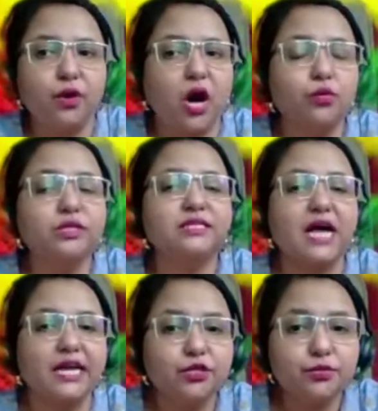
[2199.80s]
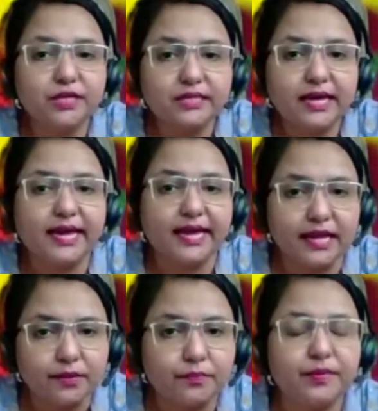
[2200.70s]
how does ayurveda
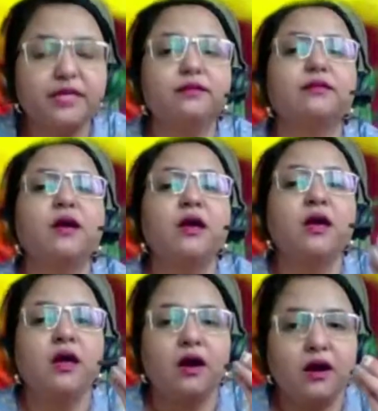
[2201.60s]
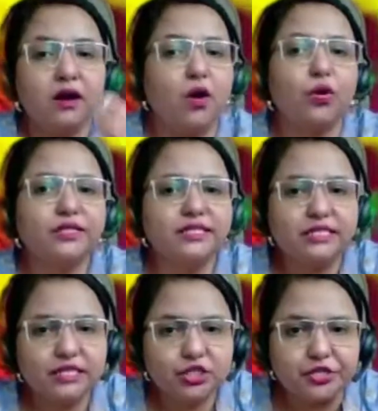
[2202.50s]
help in
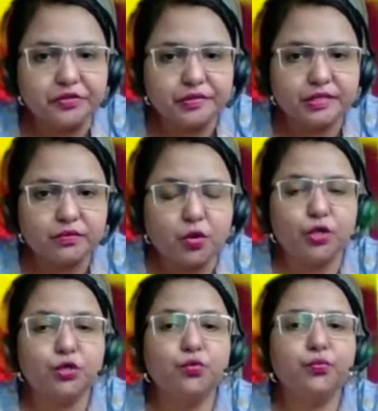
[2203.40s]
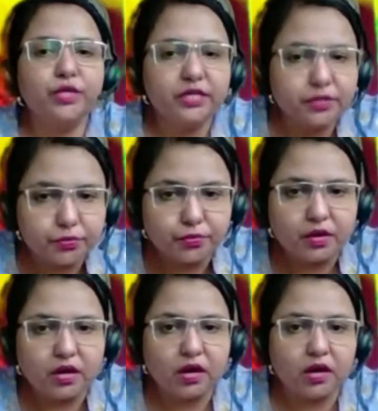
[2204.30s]
autistic children, what do we do,
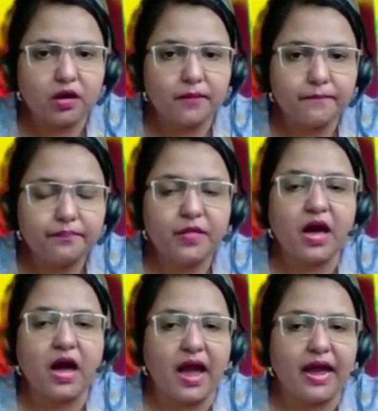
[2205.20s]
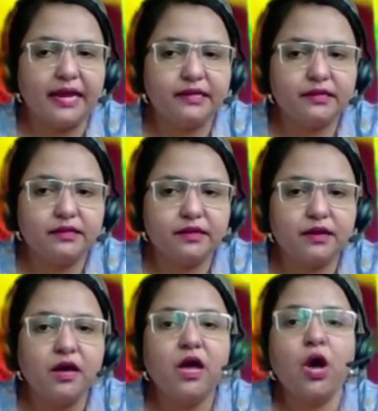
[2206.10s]
and
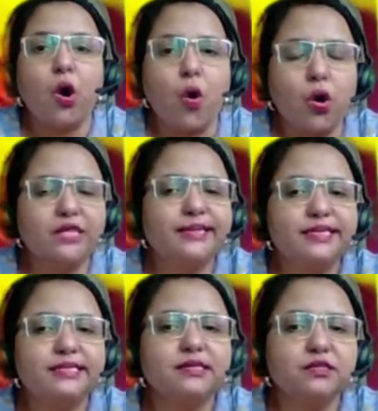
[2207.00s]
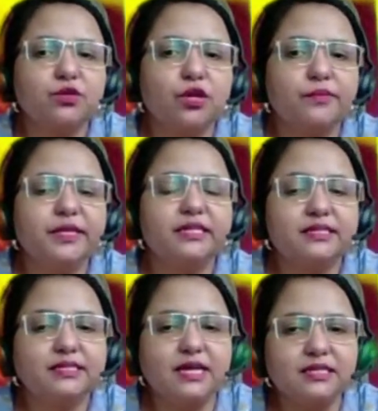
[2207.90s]
all this is going to be
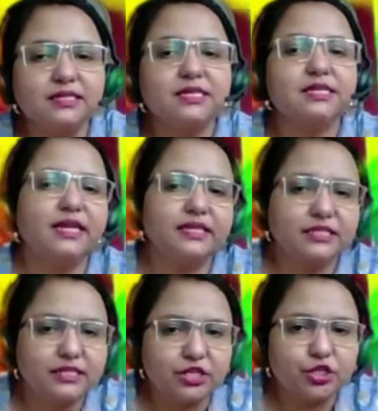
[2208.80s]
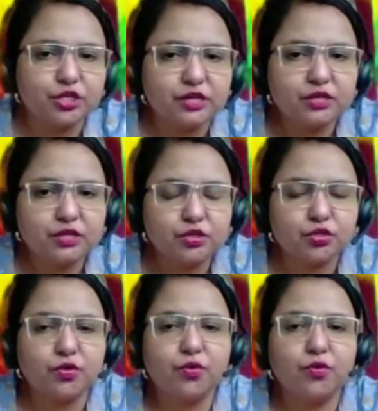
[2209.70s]
discussed in next session.
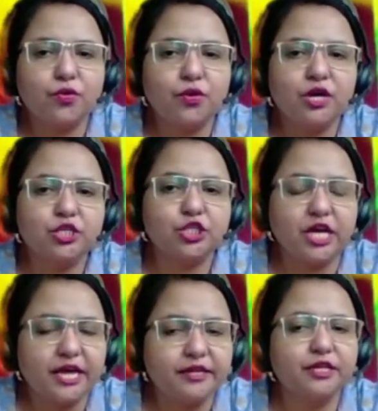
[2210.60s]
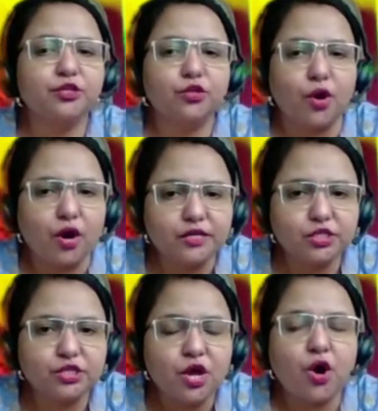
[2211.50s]
So share your
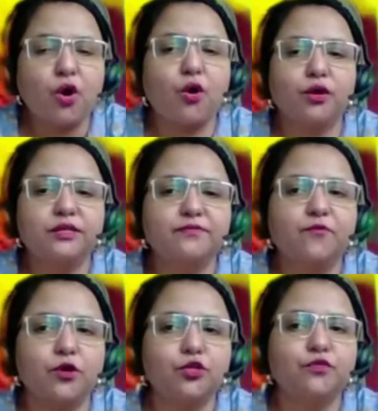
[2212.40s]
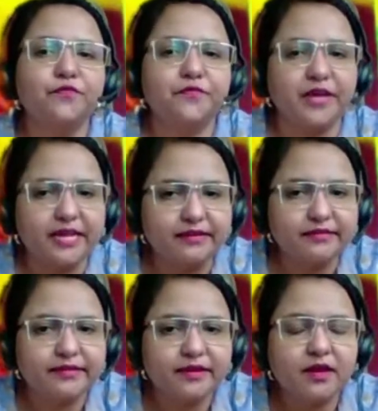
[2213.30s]
thoughts on what you felt,
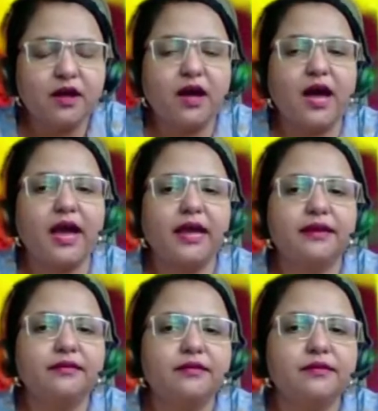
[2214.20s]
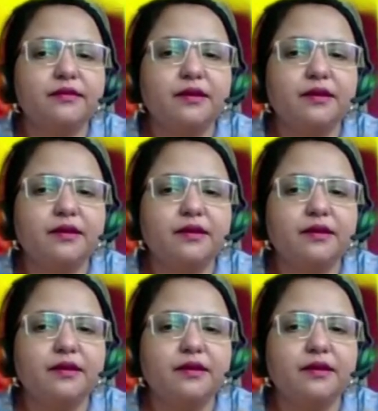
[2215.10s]
and